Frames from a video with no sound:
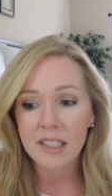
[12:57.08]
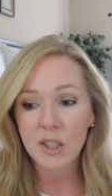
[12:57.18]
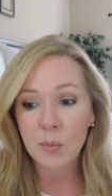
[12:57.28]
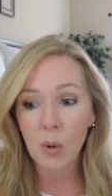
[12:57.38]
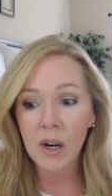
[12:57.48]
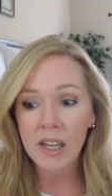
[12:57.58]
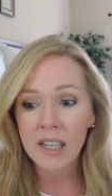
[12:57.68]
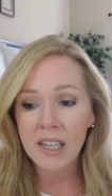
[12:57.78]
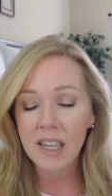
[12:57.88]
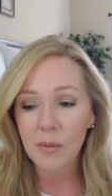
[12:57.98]

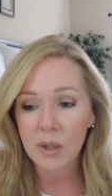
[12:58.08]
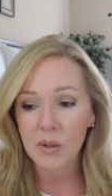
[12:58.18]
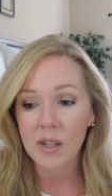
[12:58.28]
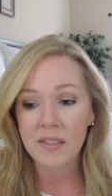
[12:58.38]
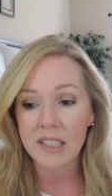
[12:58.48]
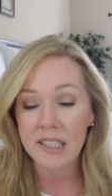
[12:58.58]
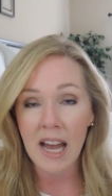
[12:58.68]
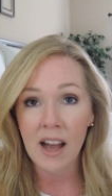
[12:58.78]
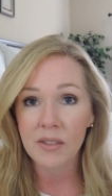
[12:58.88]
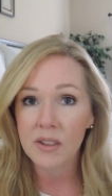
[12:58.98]
spring, when you live in the
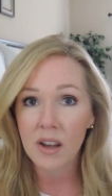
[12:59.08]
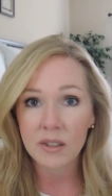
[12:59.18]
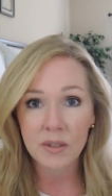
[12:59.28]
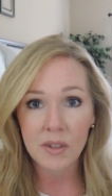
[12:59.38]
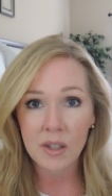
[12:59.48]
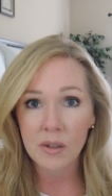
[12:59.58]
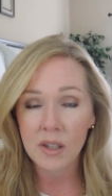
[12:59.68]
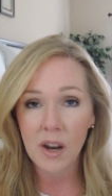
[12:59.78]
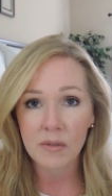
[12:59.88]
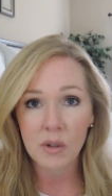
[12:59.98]
South, and those of you,
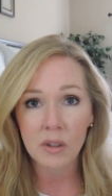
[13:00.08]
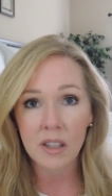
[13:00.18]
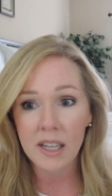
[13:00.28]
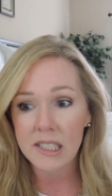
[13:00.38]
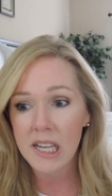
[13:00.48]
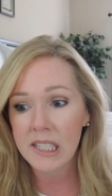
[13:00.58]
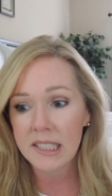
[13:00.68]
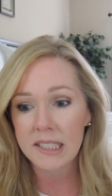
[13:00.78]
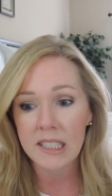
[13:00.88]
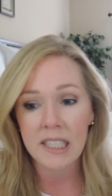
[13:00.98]
you know, if you're like
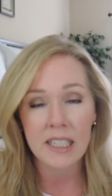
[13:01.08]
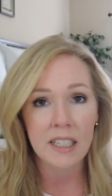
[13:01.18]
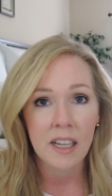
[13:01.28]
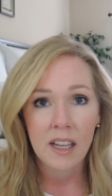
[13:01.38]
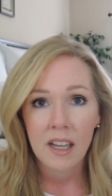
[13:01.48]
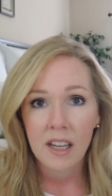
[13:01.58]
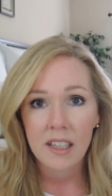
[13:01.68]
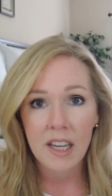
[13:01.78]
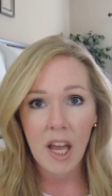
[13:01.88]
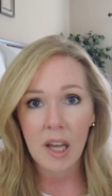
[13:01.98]
Tennessee,
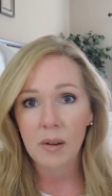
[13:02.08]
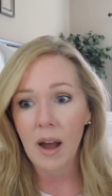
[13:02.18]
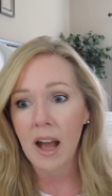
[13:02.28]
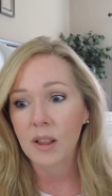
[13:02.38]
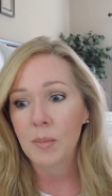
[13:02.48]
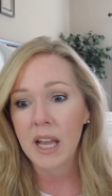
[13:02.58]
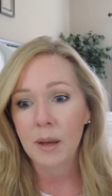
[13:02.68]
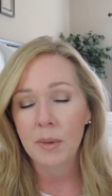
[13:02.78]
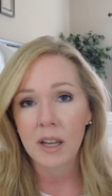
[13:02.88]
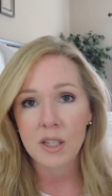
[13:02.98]
you know,
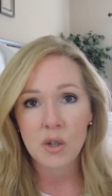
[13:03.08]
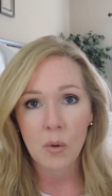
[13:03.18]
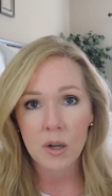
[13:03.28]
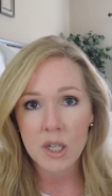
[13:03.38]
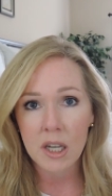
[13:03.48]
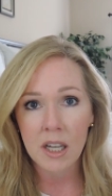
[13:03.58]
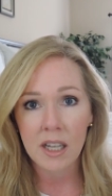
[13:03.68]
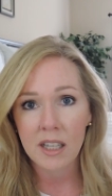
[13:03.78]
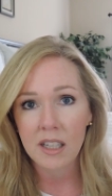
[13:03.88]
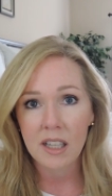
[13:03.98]
Alabama,
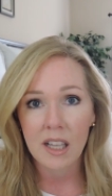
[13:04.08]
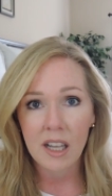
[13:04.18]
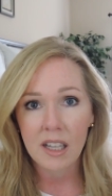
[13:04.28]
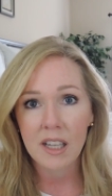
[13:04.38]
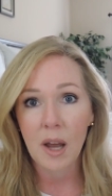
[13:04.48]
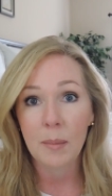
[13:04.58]
Georgia, you